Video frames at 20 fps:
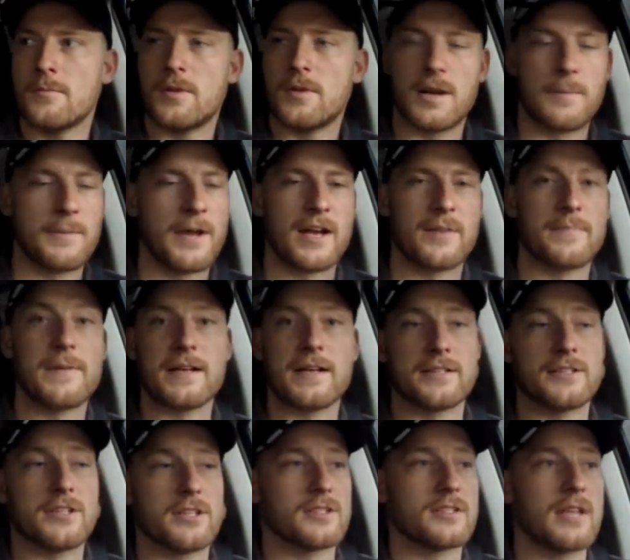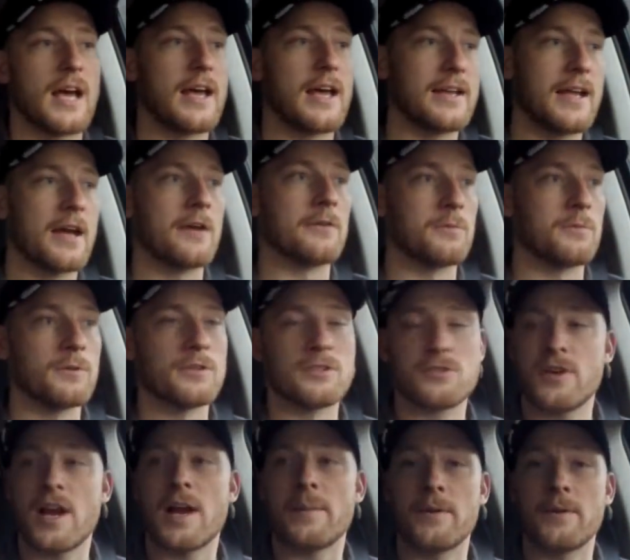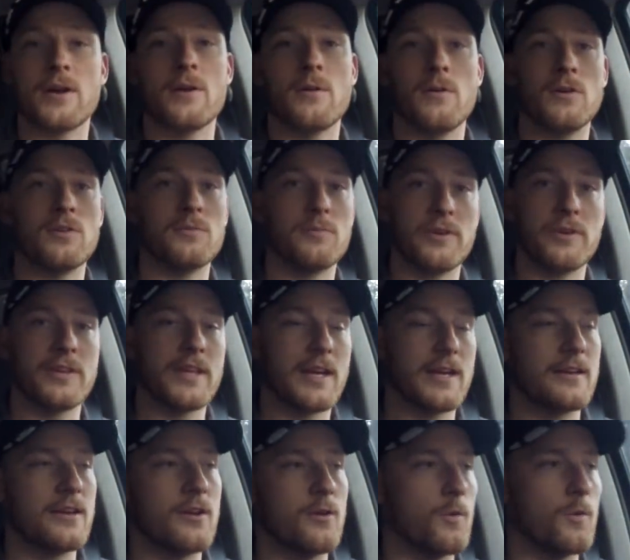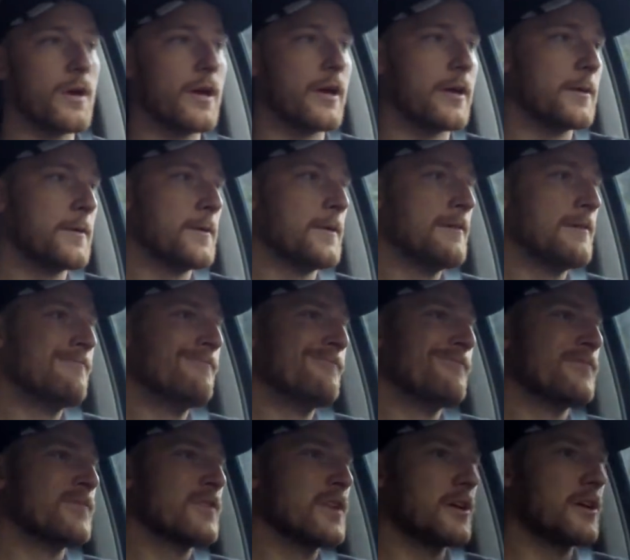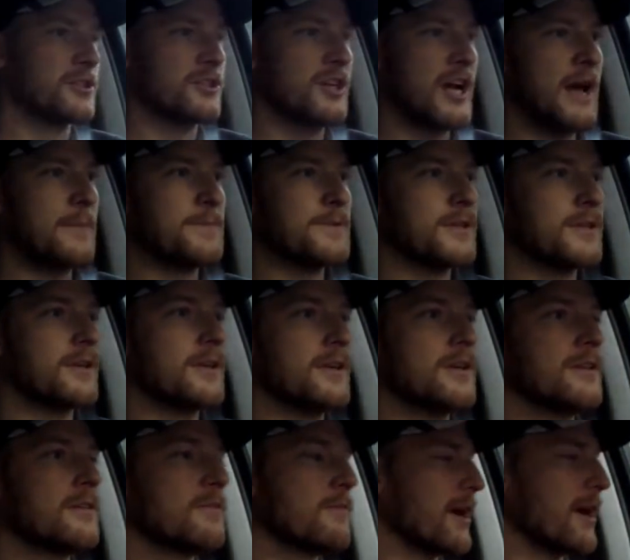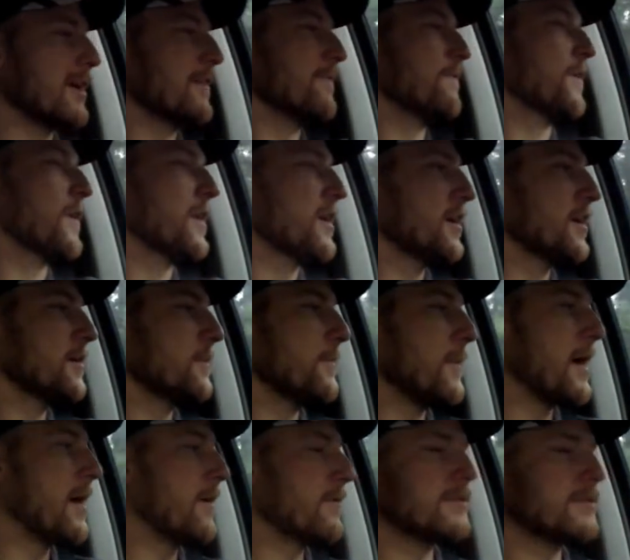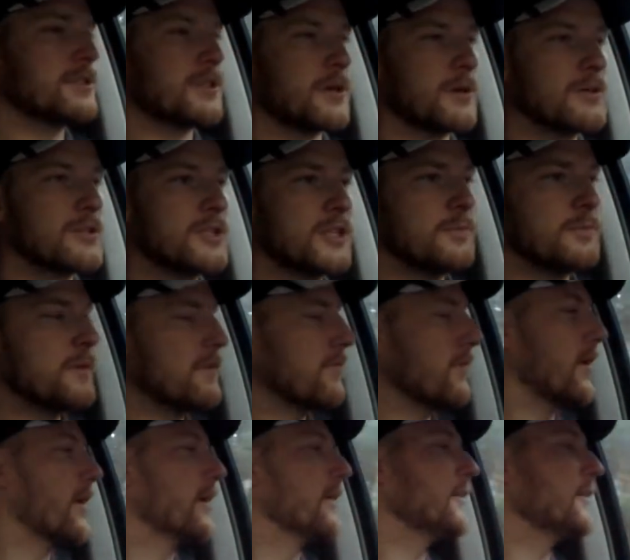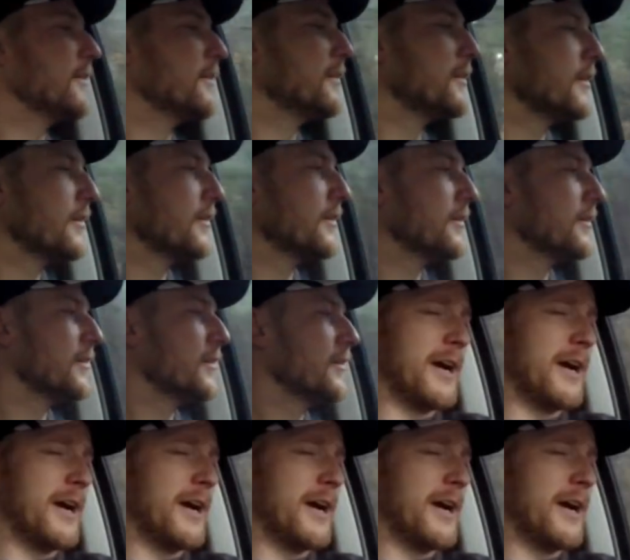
But I'm not about to just tie it down with one strap and go home with that. No way. Those straps are rated for a good amount, so she'll be fine.